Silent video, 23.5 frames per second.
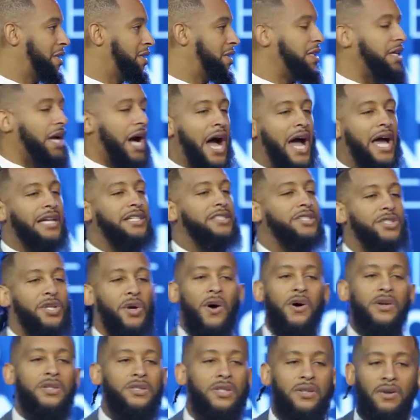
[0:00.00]
See, I had
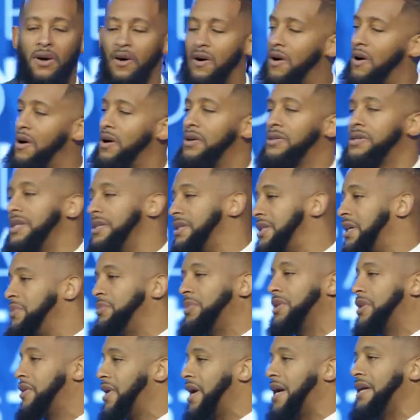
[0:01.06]
talked to all the
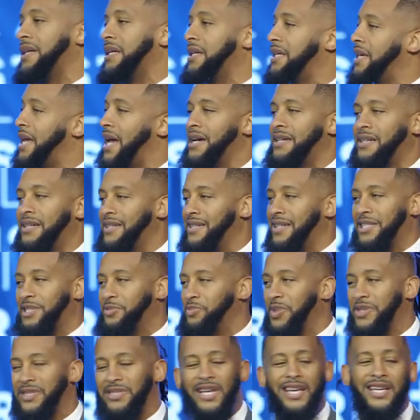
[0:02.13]
Democratic candidates,
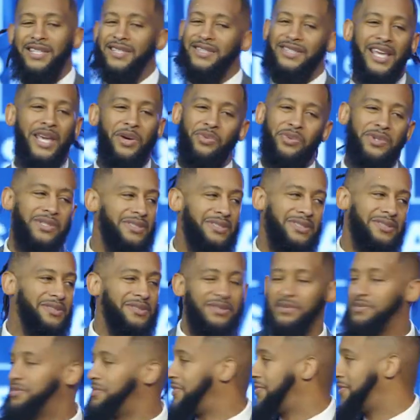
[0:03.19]
but they wouldn't.
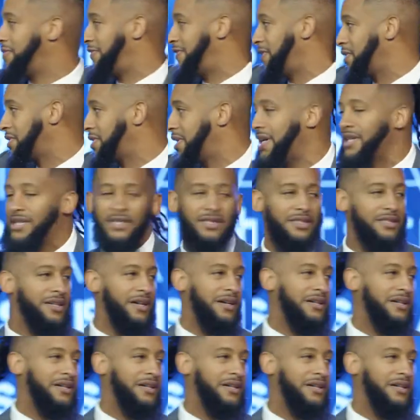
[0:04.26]
First lady, I'd